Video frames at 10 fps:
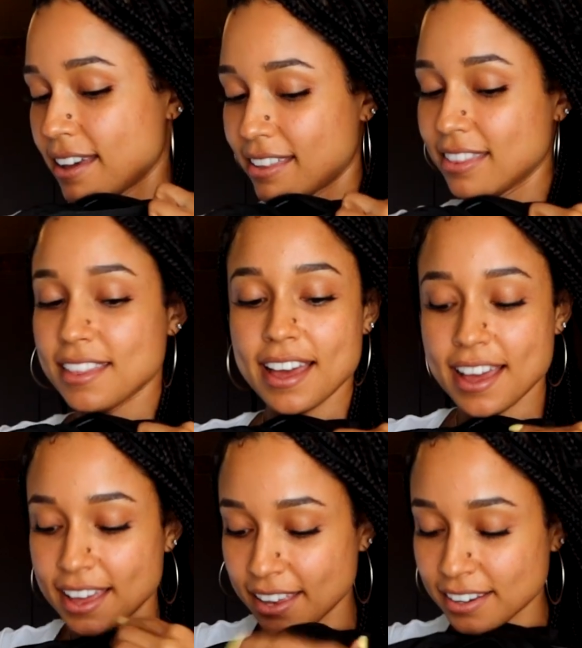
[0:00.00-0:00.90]
And
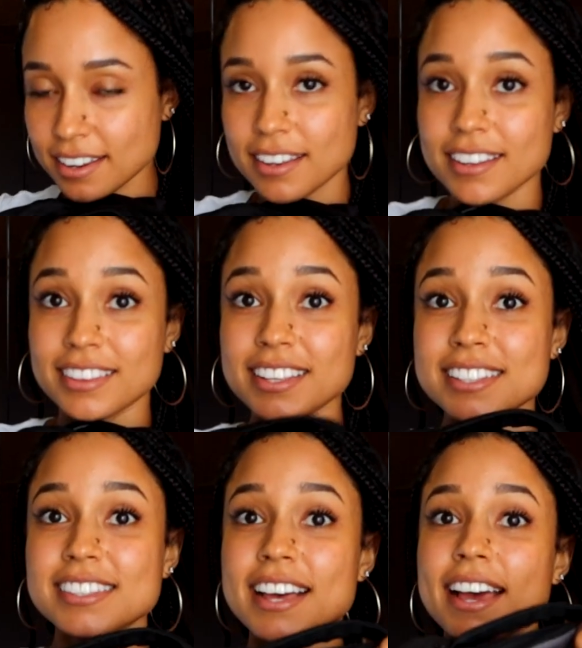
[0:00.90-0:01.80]
then
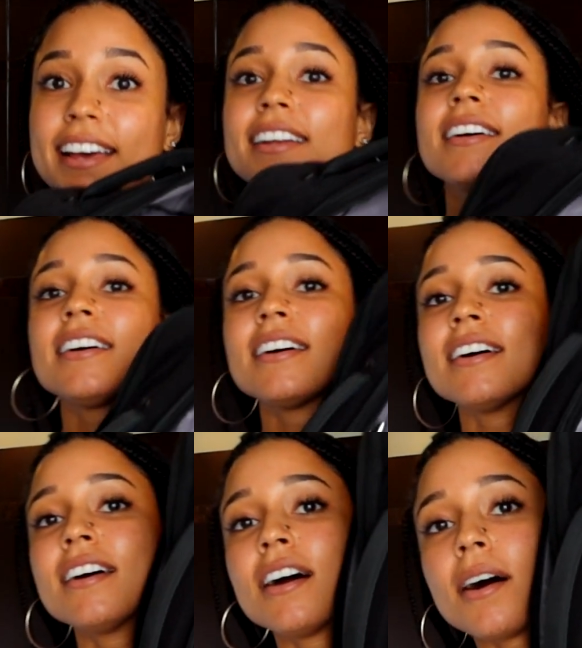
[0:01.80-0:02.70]
this side
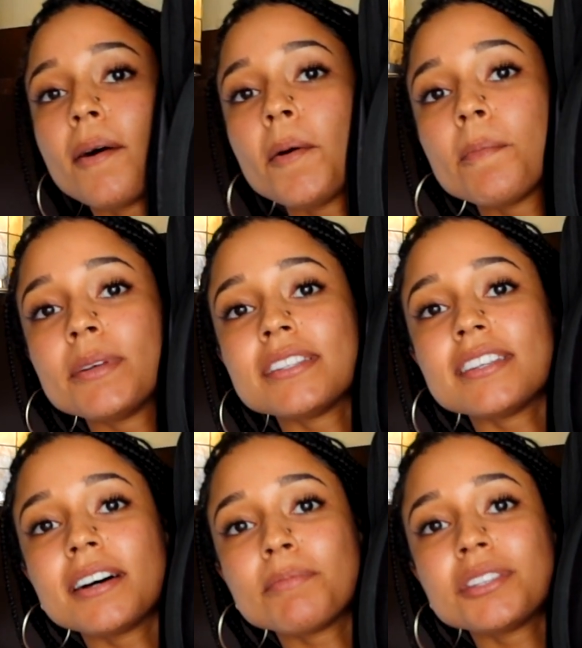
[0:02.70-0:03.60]
opens
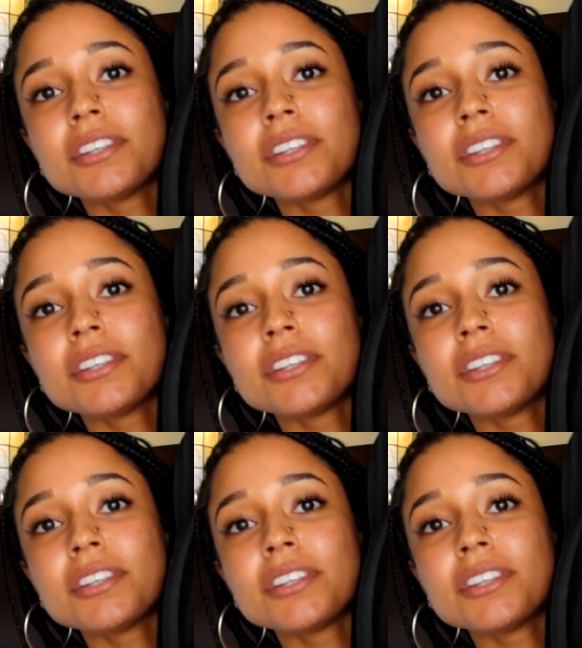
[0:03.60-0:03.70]
up